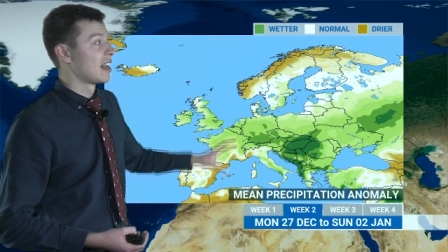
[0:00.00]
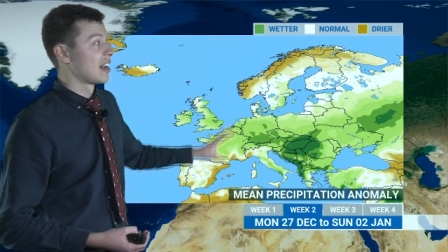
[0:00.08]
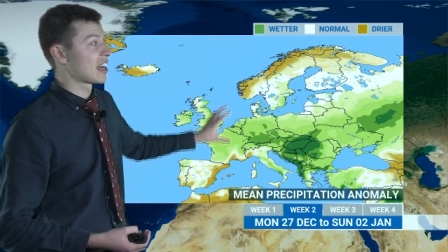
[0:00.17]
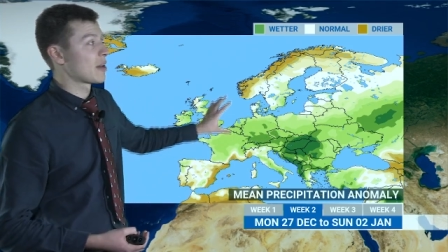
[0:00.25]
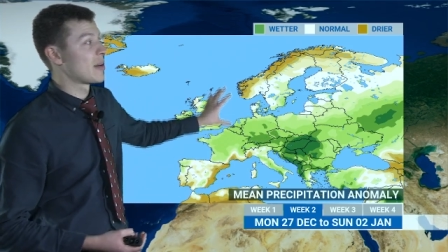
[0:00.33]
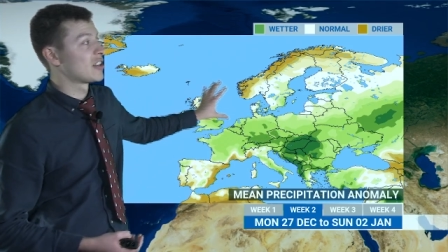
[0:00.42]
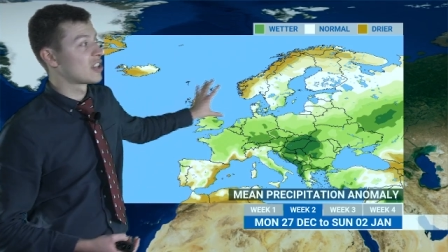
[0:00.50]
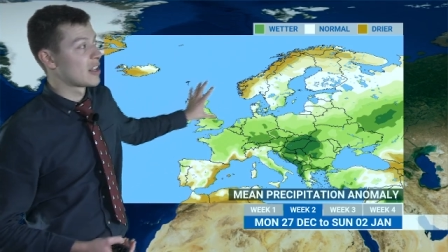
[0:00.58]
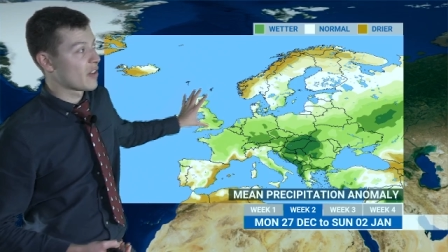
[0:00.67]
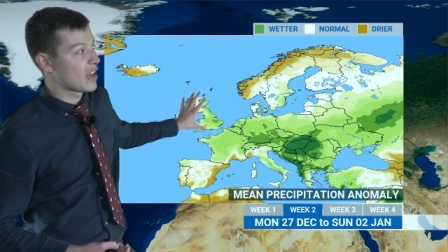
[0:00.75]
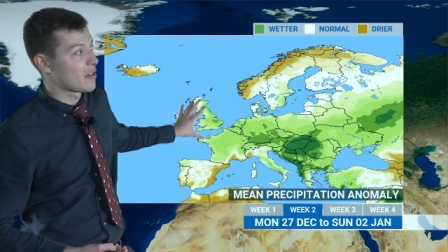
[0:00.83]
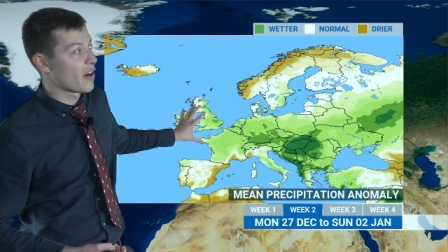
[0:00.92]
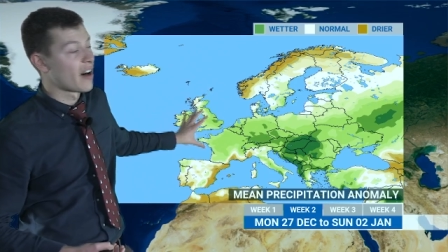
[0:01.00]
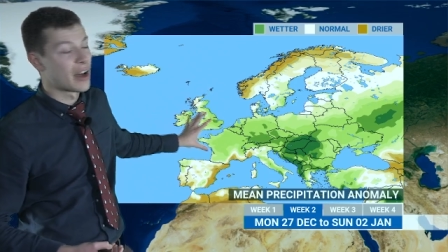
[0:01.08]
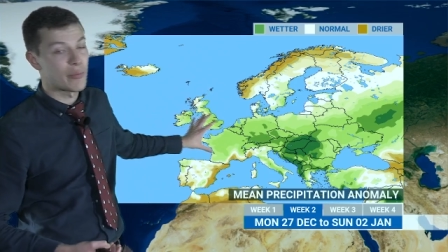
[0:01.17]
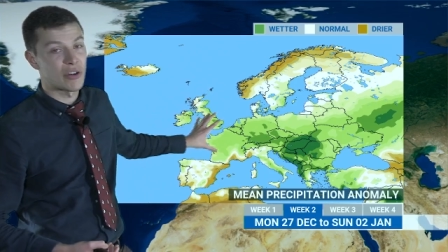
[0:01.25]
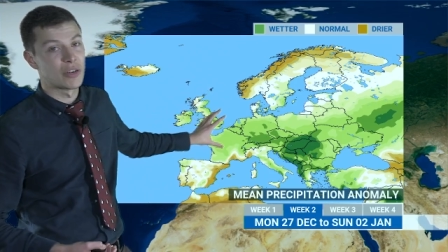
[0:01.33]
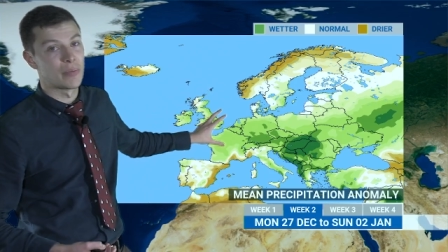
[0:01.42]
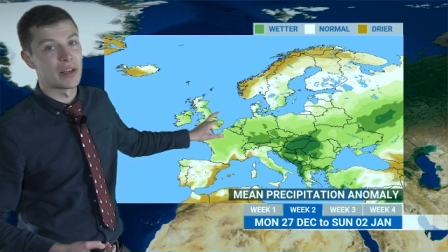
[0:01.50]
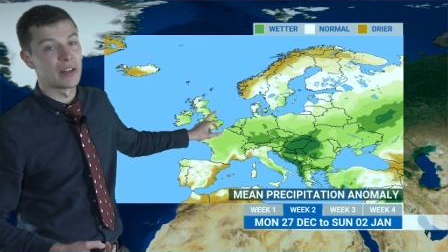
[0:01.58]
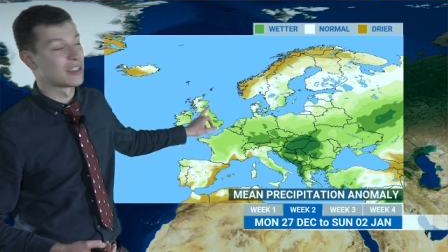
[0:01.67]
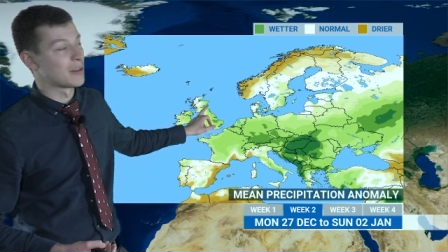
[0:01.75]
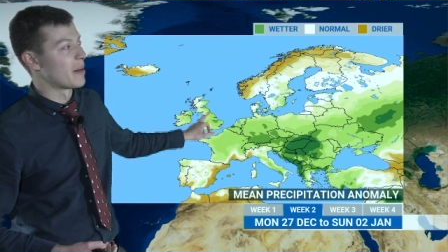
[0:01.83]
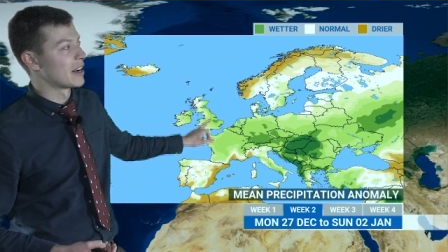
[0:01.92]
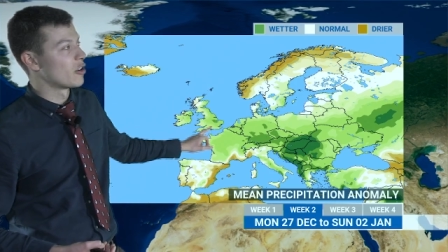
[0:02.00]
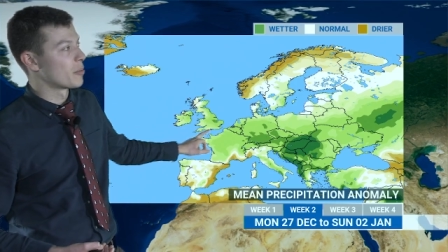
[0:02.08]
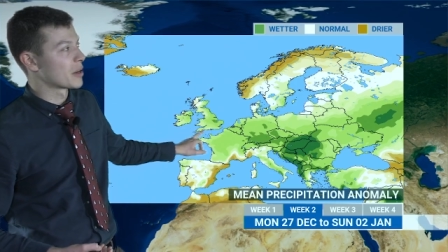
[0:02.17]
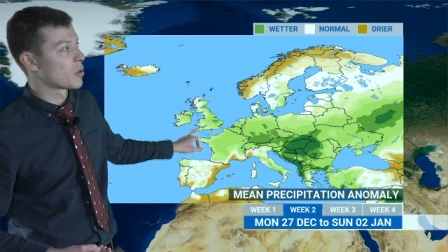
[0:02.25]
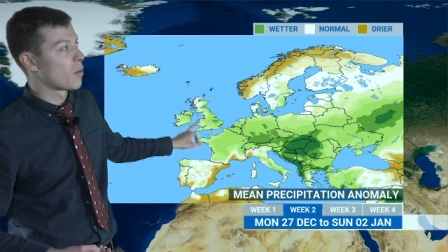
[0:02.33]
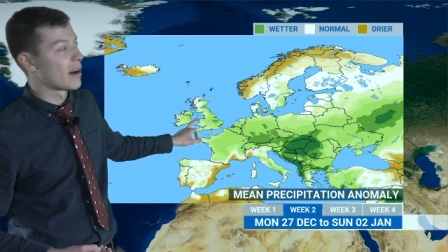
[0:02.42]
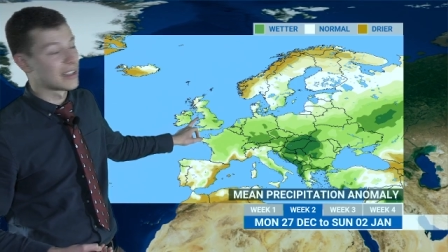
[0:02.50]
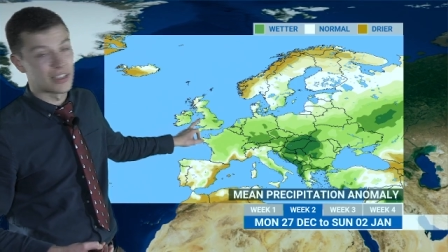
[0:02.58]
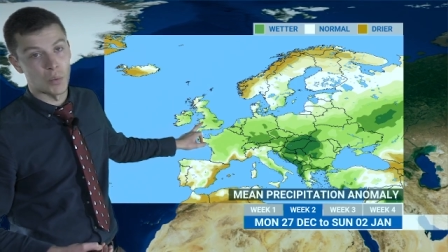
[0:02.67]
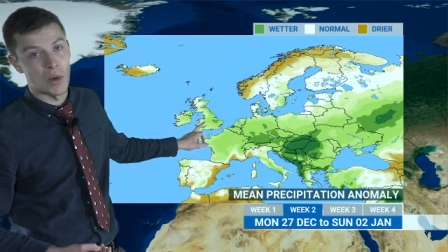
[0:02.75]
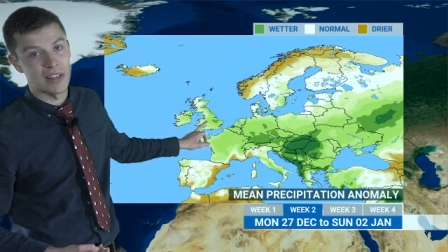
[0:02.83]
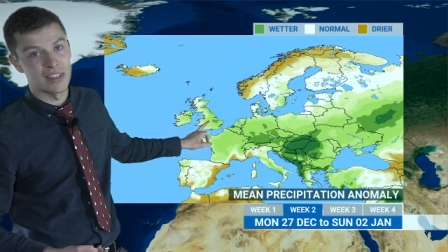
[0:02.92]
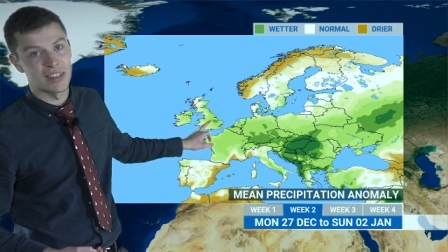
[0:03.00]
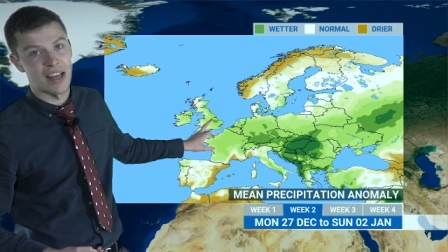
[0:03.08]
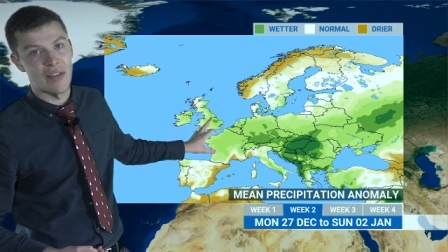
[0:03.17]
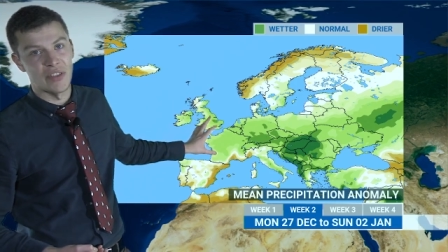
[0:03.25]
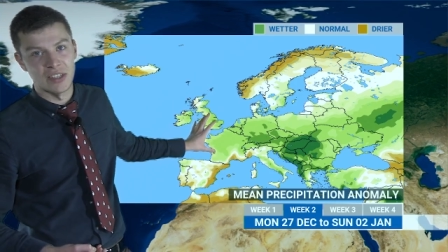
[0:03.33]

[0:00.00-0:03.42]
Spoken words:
Like I mentioned, if high pressure builds, it might not be quite as wet as that.